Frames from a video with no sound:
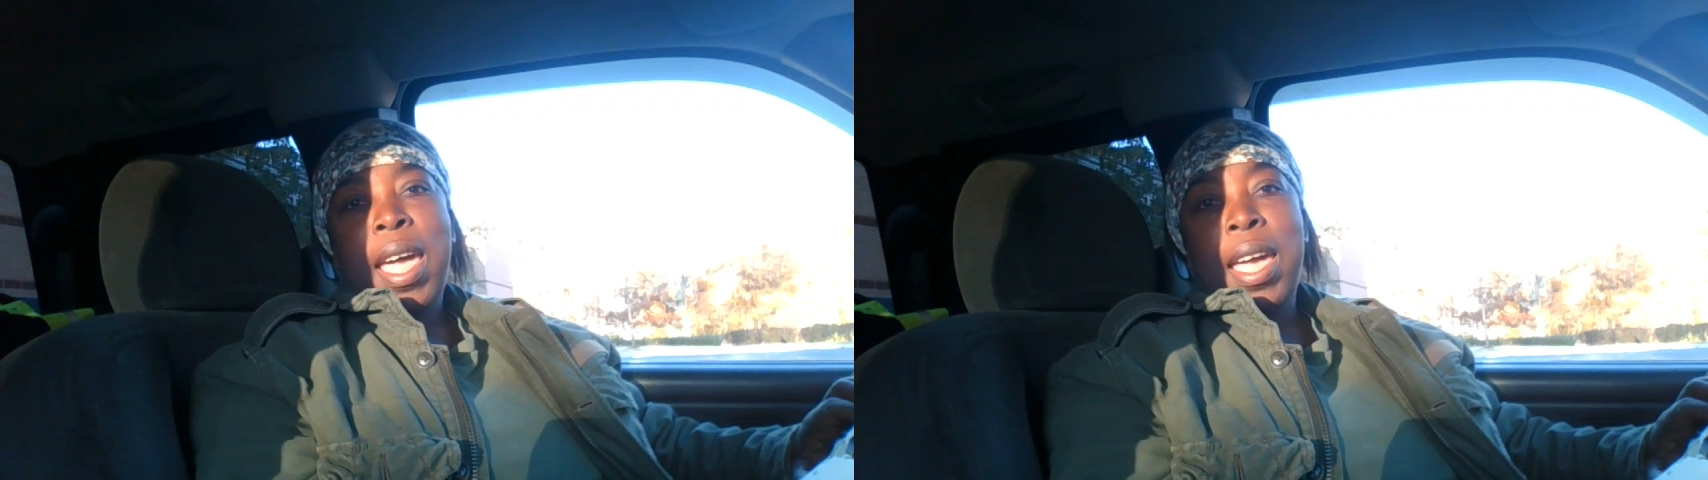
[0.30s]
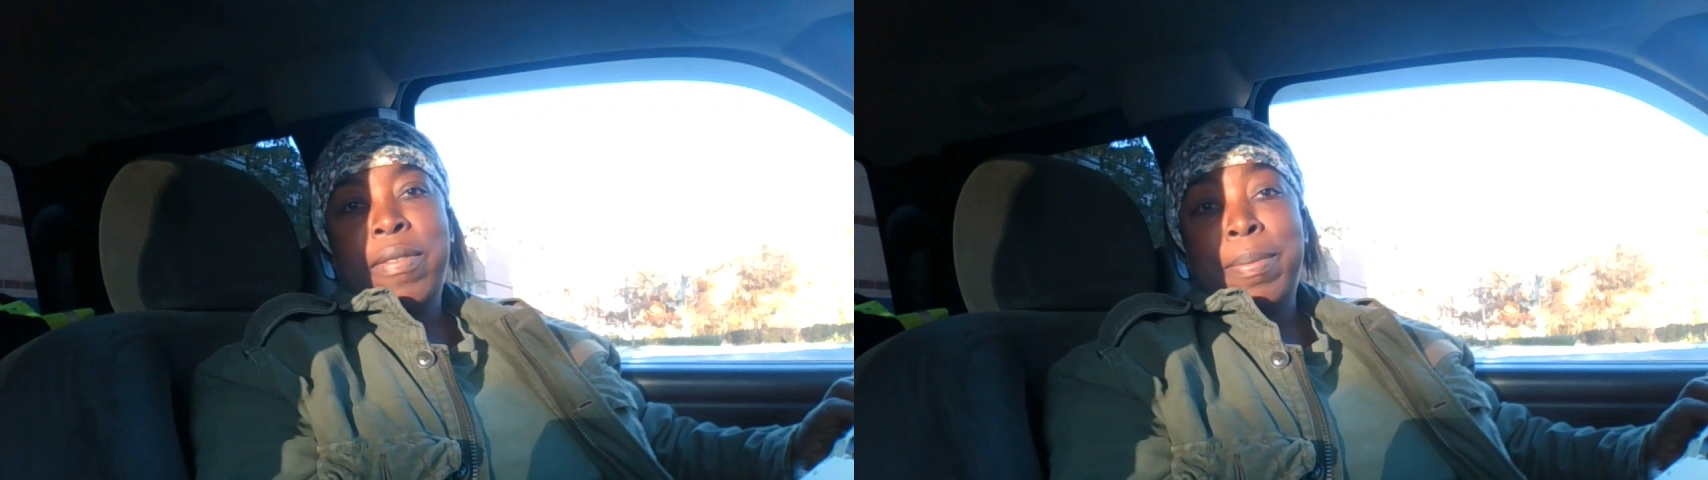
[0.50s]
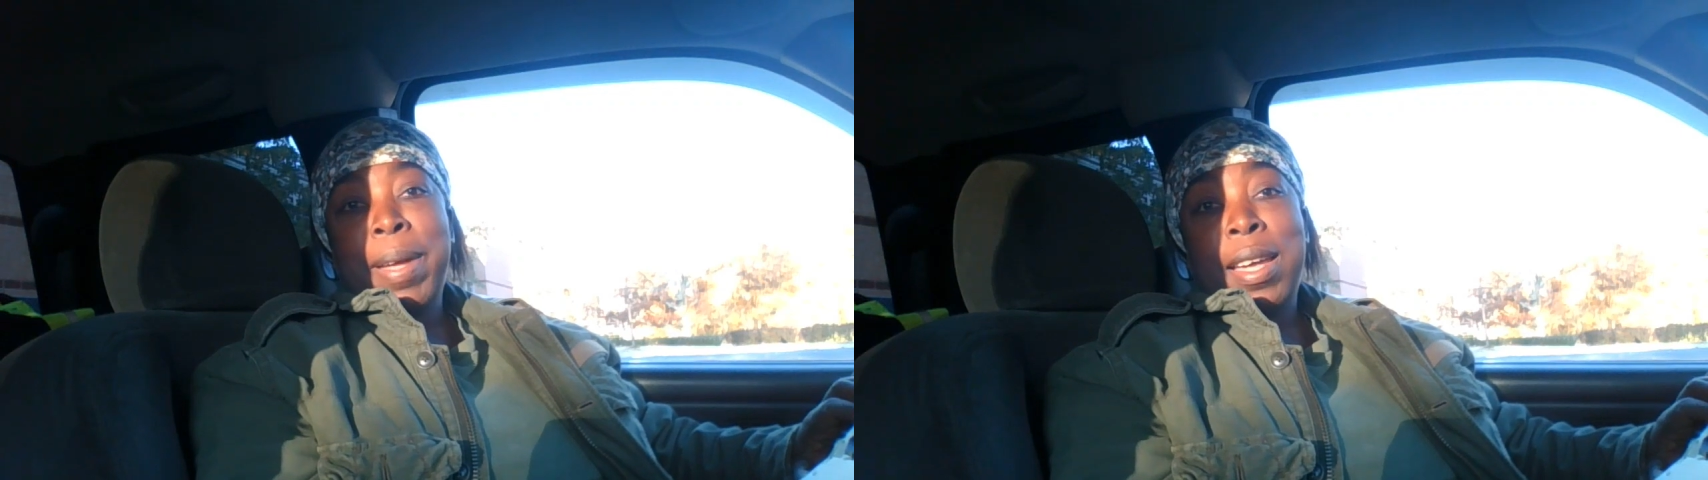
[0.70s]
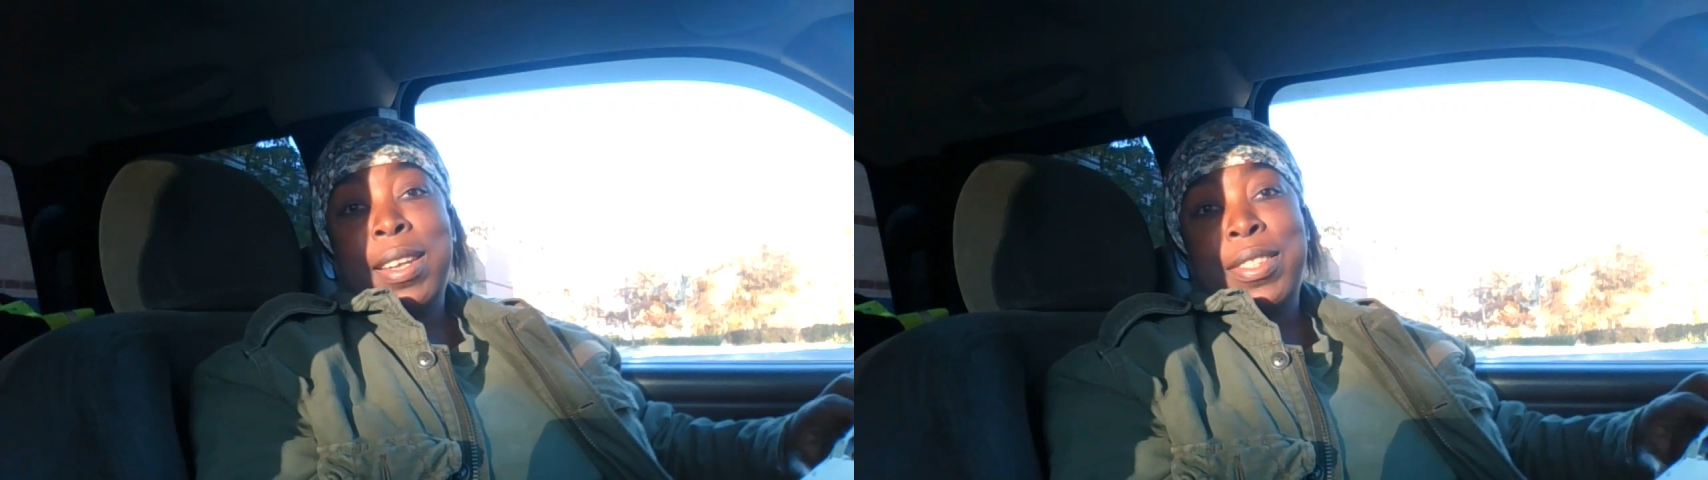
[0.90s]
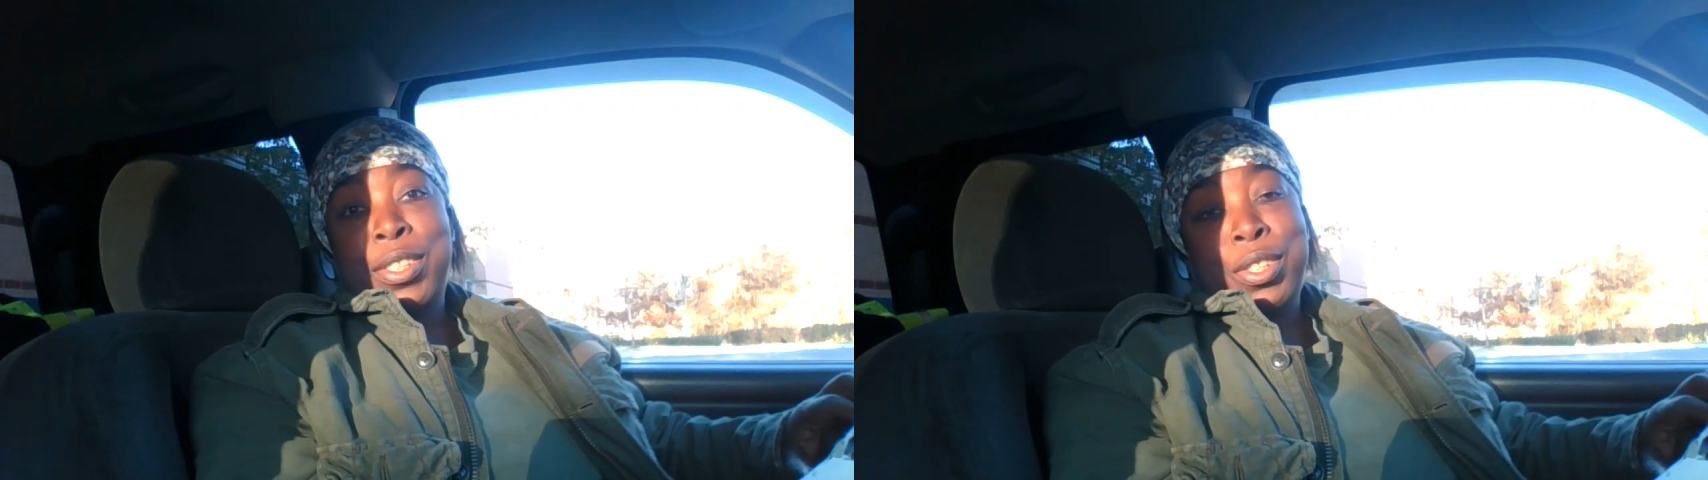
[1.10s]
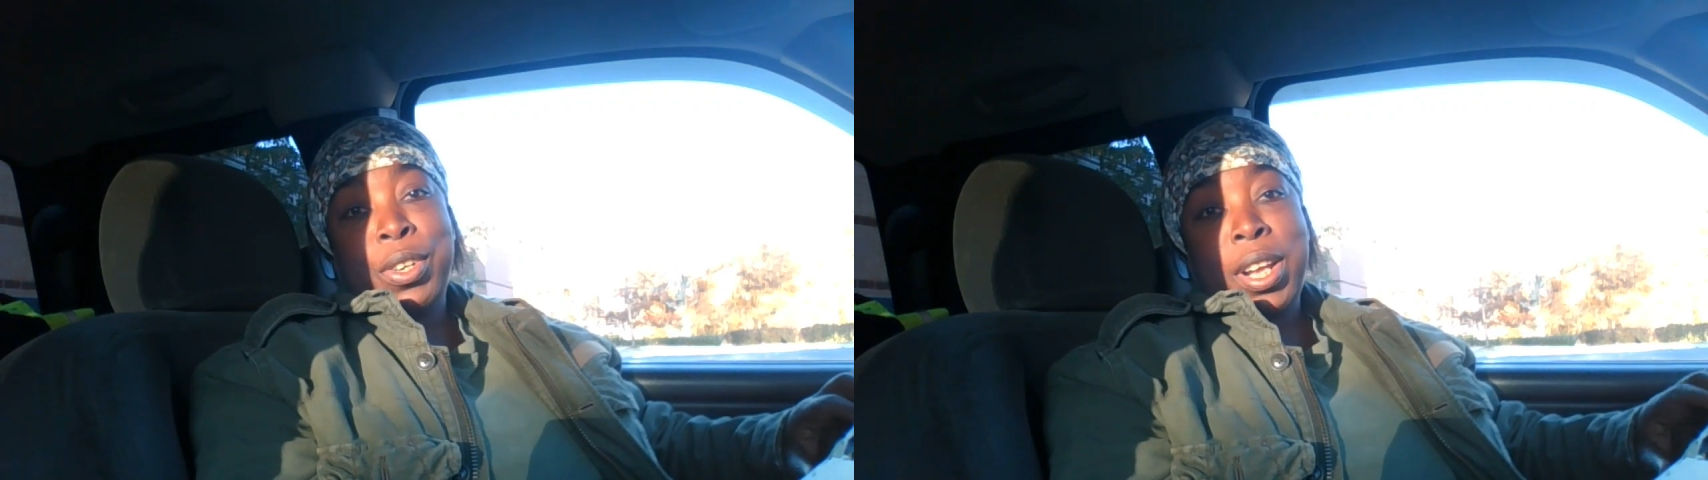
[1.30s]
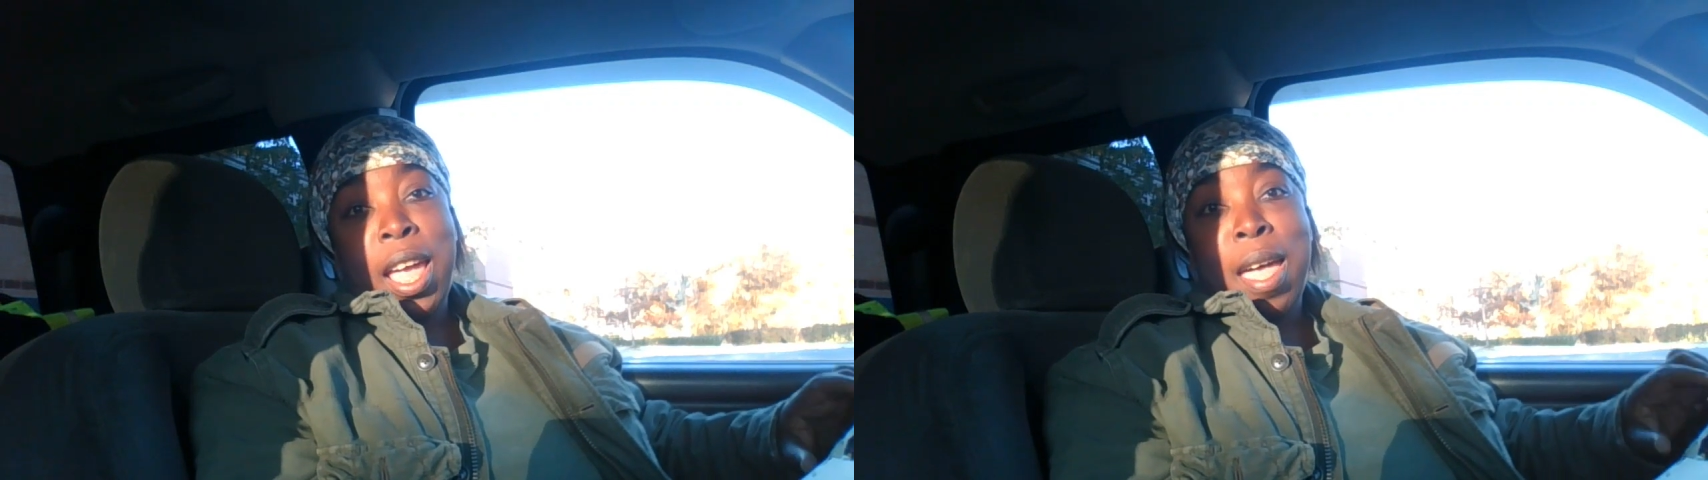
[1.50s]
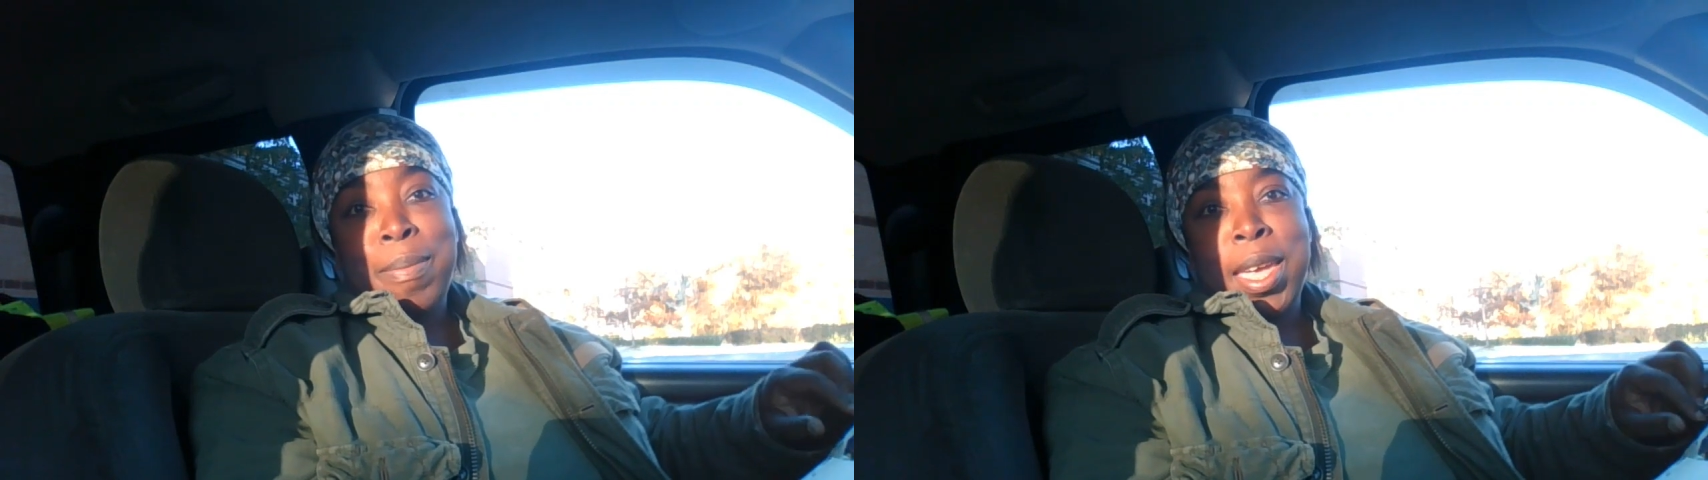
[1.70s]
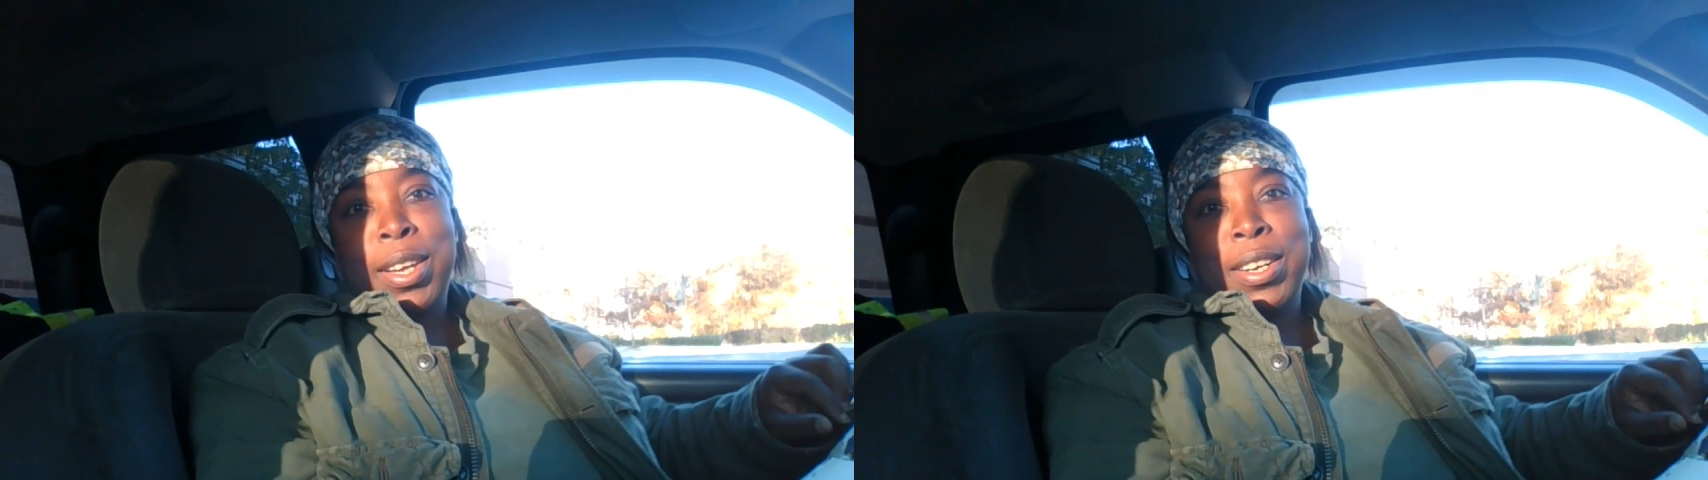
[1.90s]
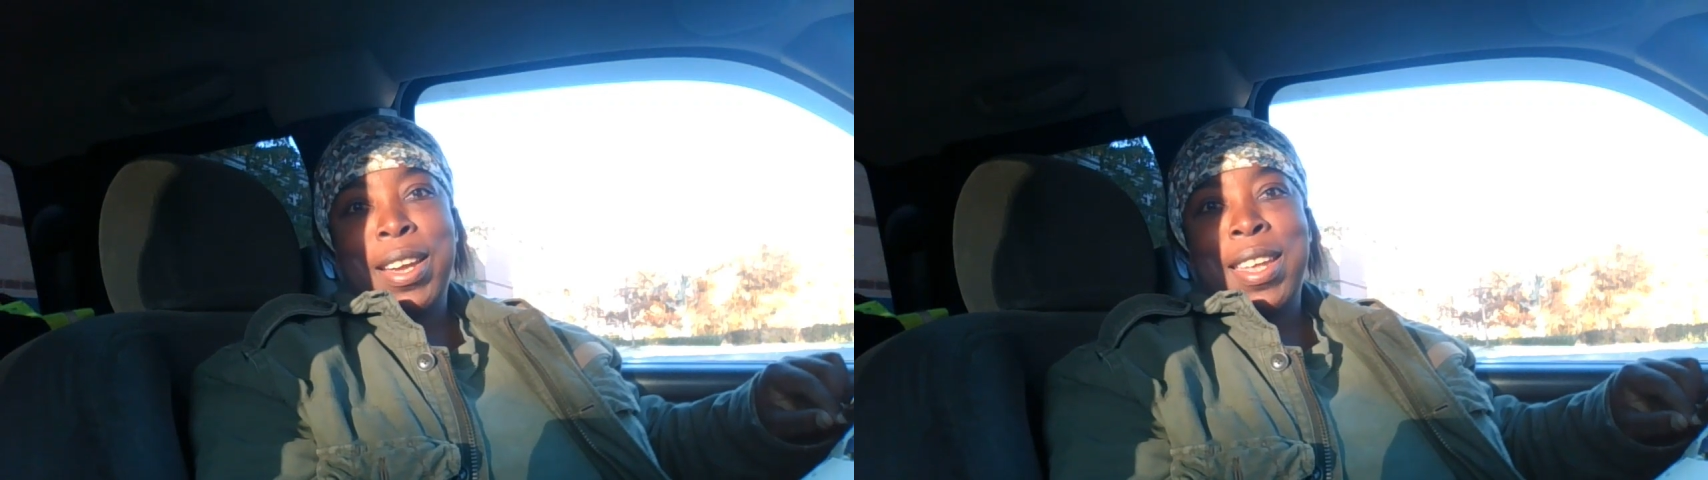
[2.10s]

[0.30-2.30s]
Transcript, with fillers: Hey everybody, this is Ernie Hatmaker,